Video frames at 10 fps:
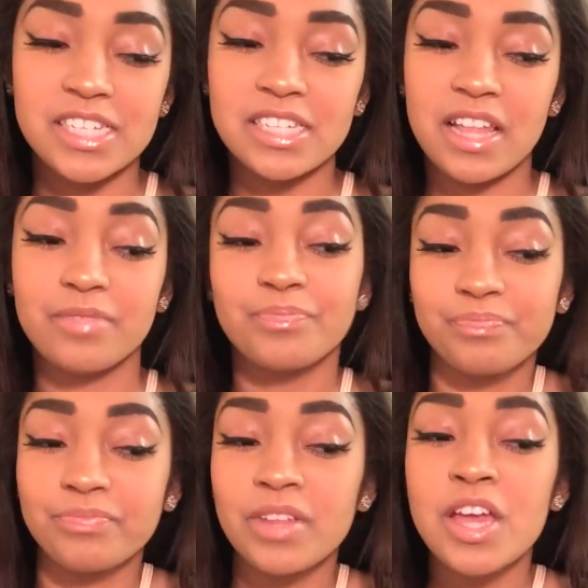She's like,
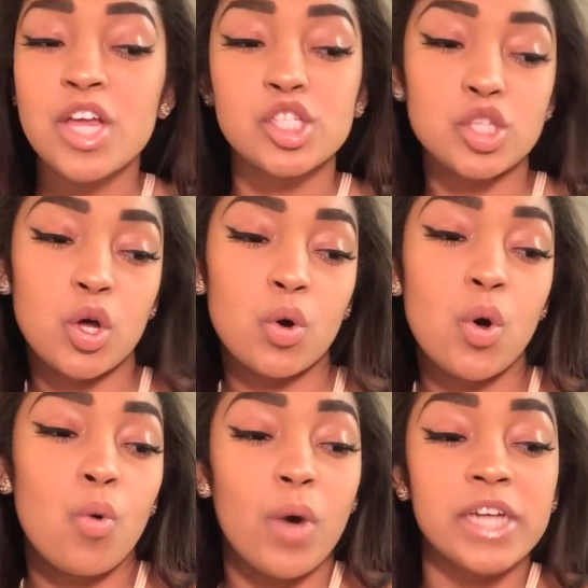so
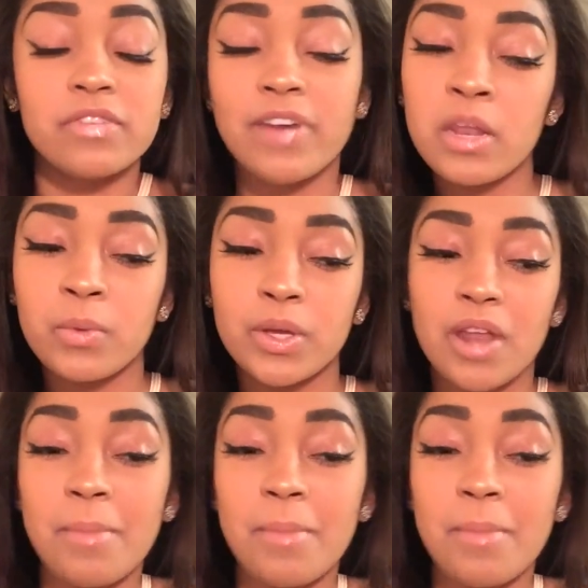why she following you?